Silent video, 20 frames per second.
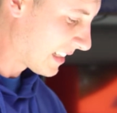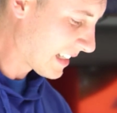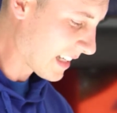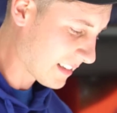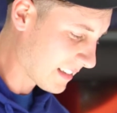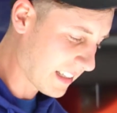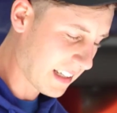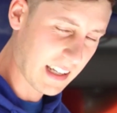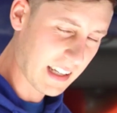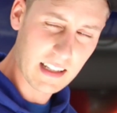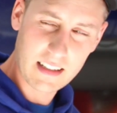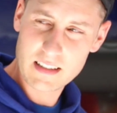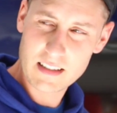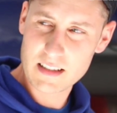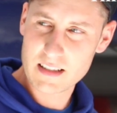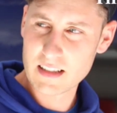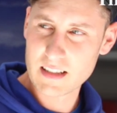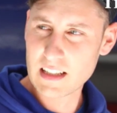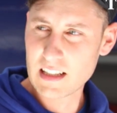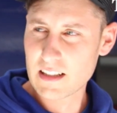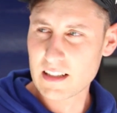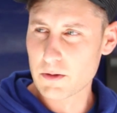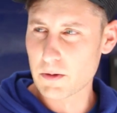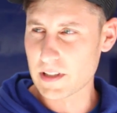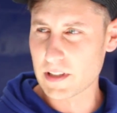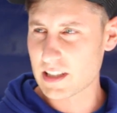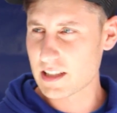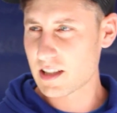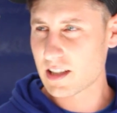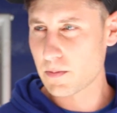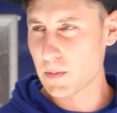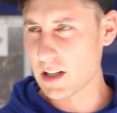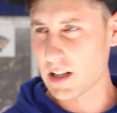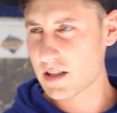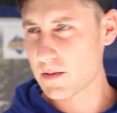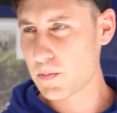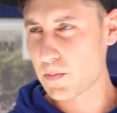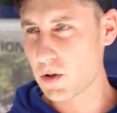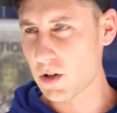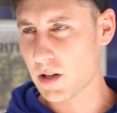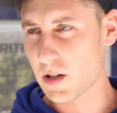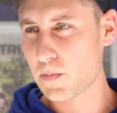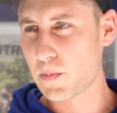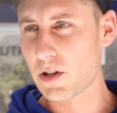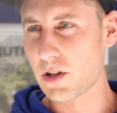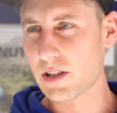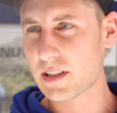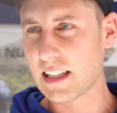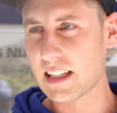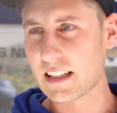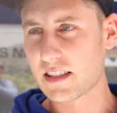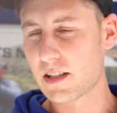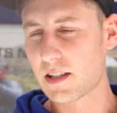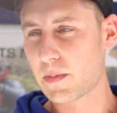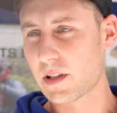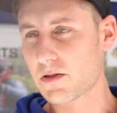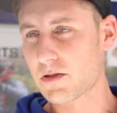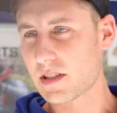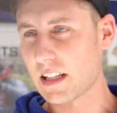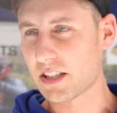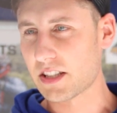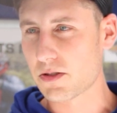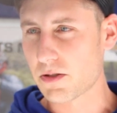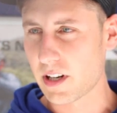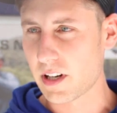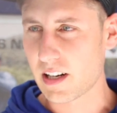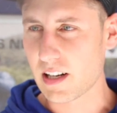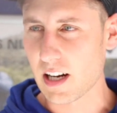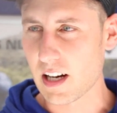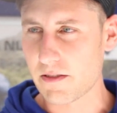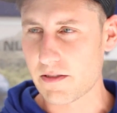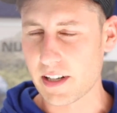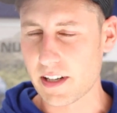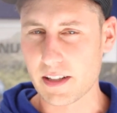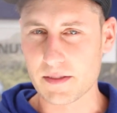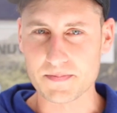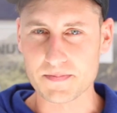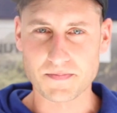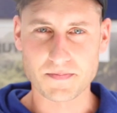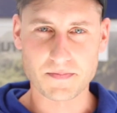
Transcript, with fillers: then at the end, which is the most important part actually because that's recovery.